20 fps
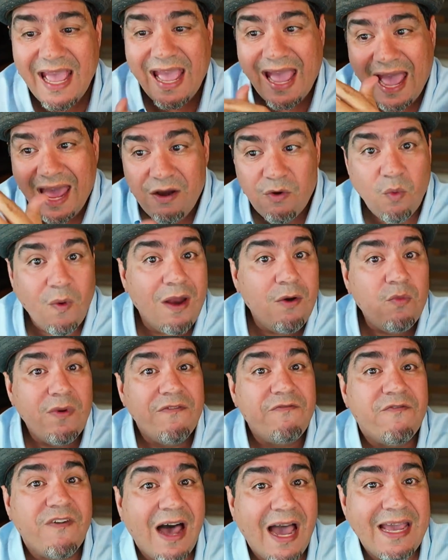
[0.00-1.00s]
And when we
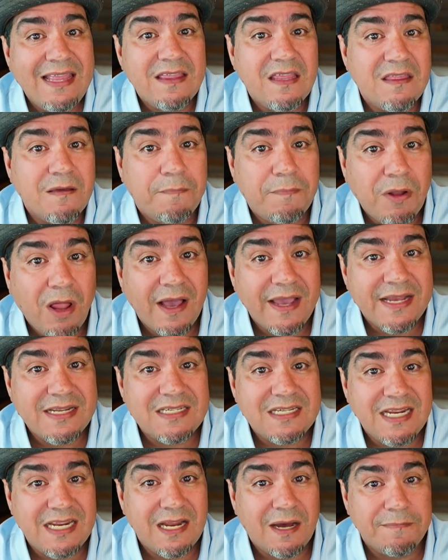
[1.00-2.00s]
find that the plugins
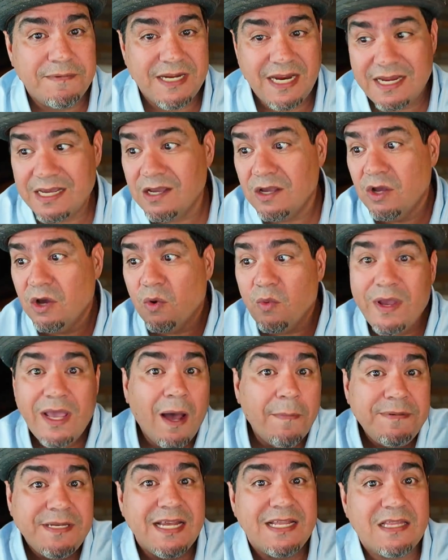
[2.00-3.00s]
need updating, we
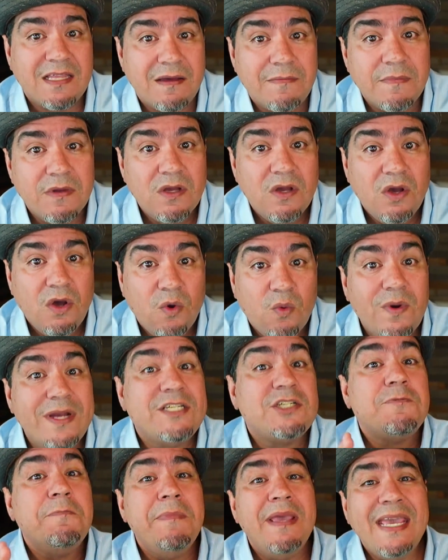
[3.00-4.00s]
update them,
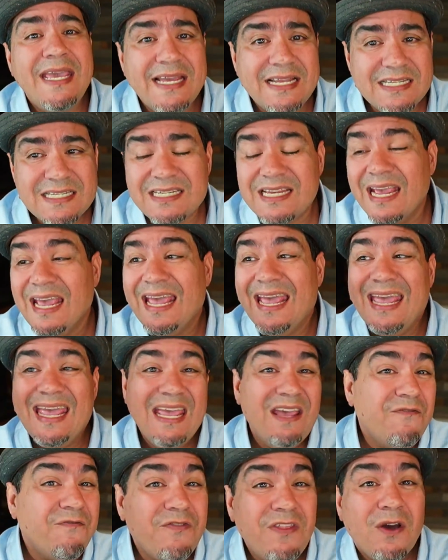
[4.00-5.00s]
which means
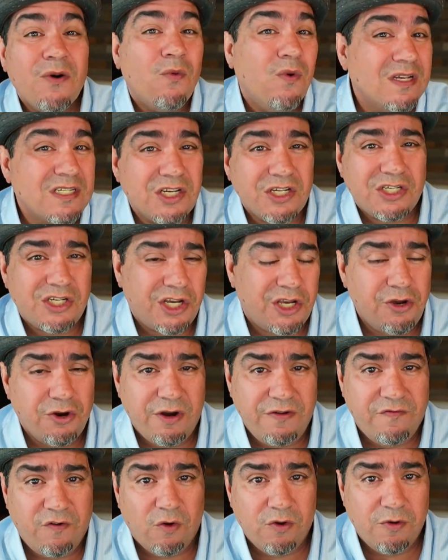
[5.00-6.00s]
if there was a security
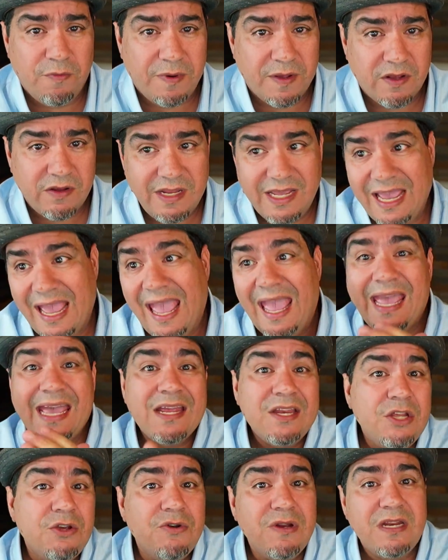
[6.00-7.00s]
vulnerability
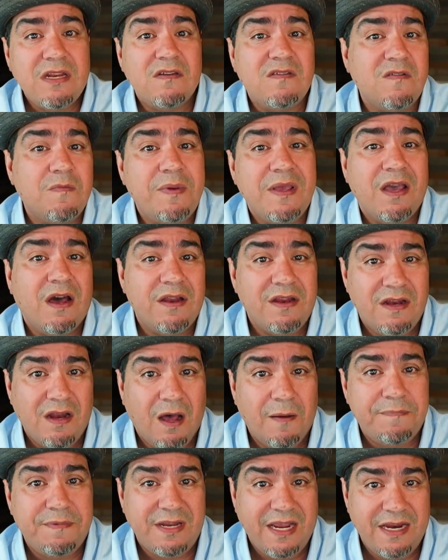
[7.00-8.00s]
and you needed to be on an
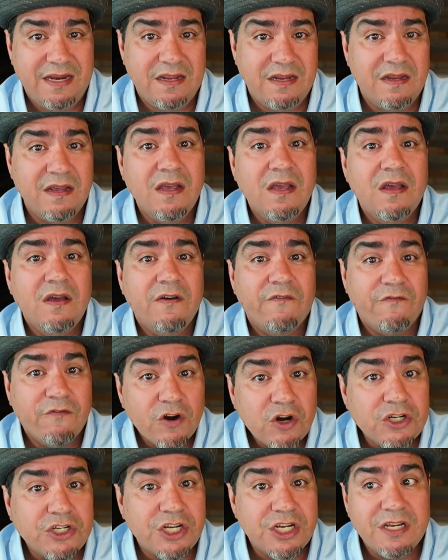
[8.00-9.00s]
updated
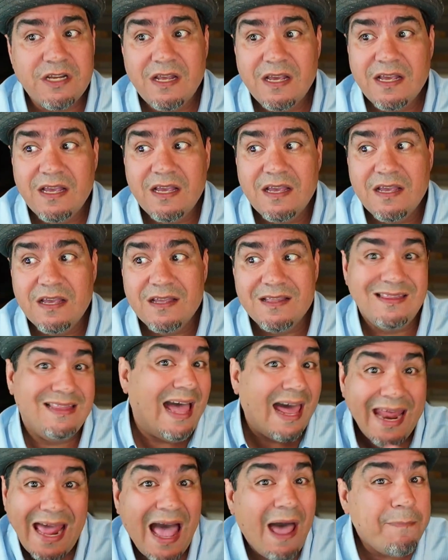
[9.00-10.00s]
version,
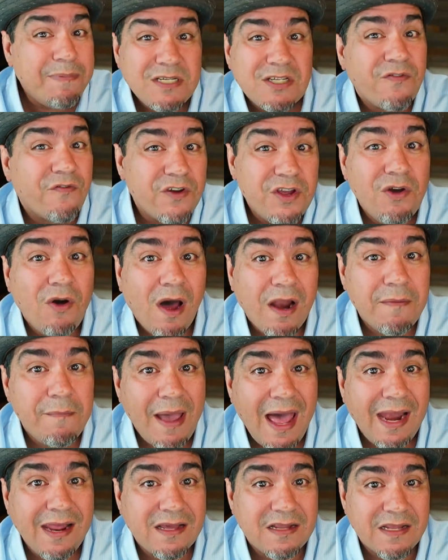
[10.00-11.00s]
that happens for you
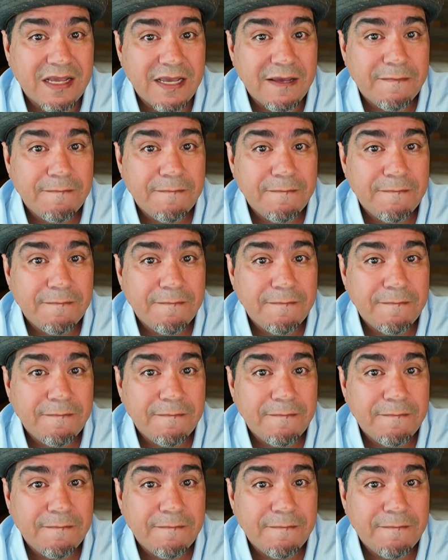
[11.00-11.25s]
automatically.